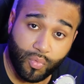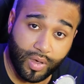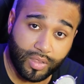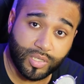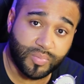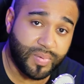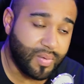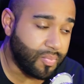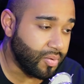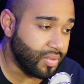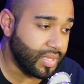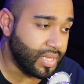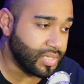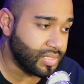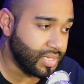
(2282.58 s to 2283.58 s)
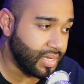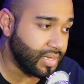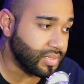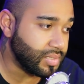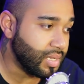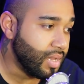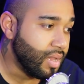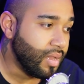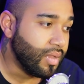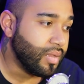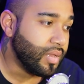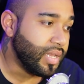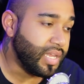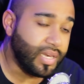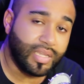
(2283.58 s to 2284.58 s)
you're one of those people that says
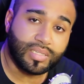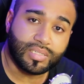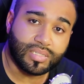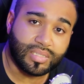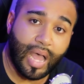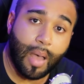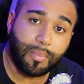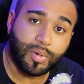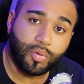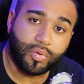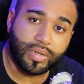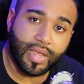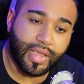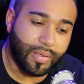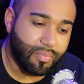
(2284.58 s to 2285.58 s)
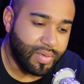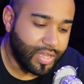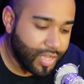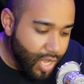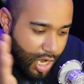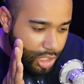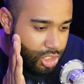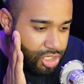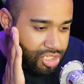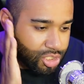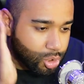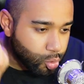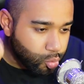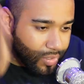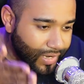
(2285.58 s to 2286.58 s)
he needs to stop doing that and be
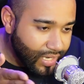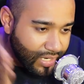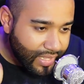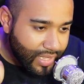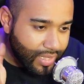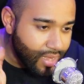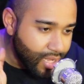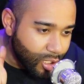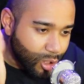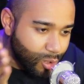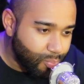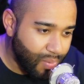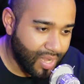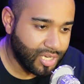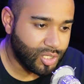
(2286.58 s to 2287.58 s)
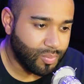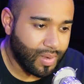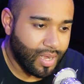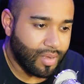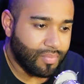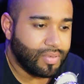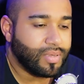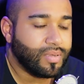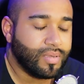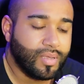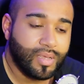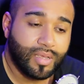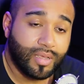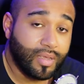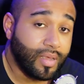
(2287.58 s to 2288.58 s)
strictly SpongeBob,
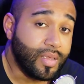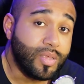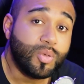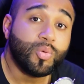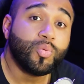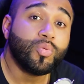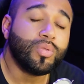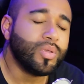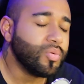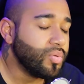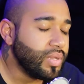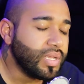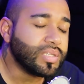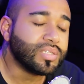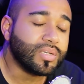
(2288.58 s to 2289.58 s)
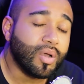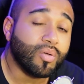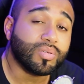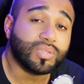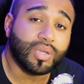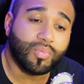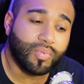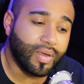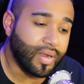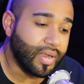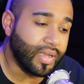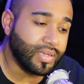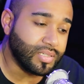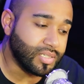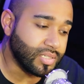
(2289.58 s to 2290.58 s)
you need to go somewhere
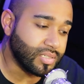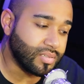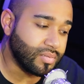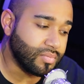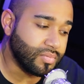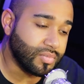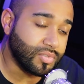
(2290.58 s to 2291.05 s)
and just